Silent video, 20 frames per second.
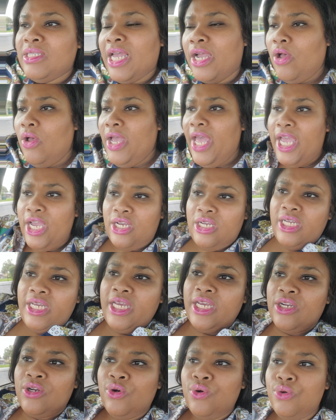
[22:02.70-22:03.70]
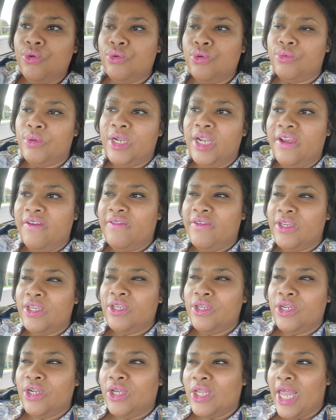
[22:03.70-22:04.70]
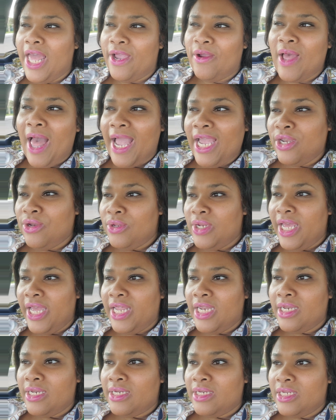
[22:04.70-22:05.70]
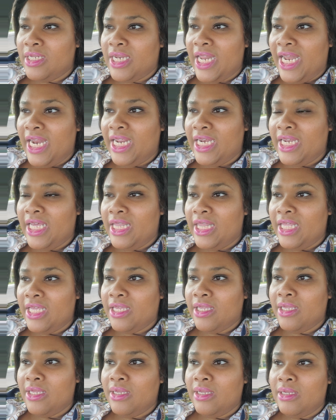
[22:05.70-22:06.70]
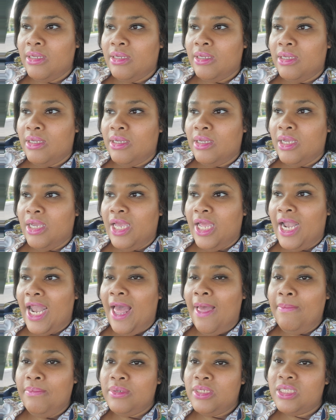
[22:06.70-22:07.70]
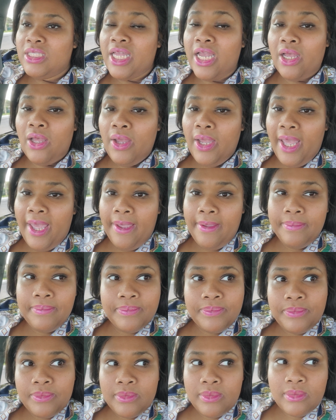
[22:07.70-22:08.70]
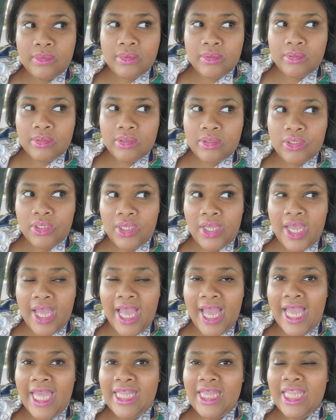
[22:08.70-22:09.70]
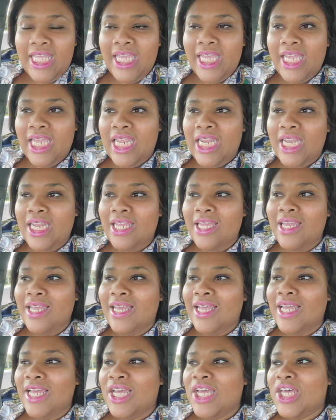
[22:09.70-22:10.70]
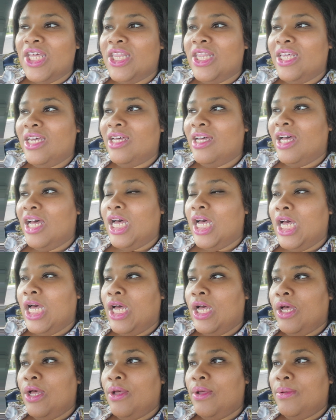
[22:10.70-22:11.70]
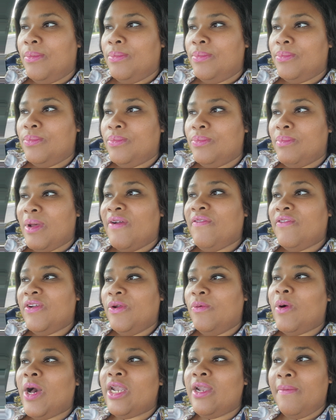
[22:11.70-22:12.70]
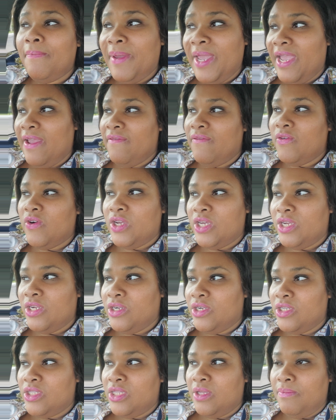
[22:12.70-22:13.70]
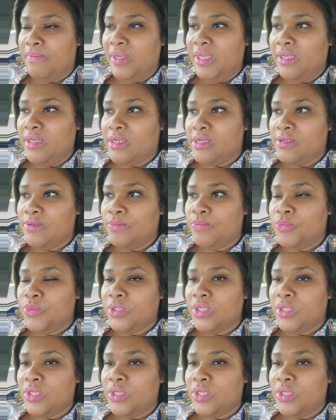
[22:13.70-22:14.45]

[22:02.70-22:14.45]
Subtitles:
like, "Okay, good, cool, whatever, like I can do that. That ain't nothing." And I'm just like, "Okay." And then my friend wound up paying for the meal.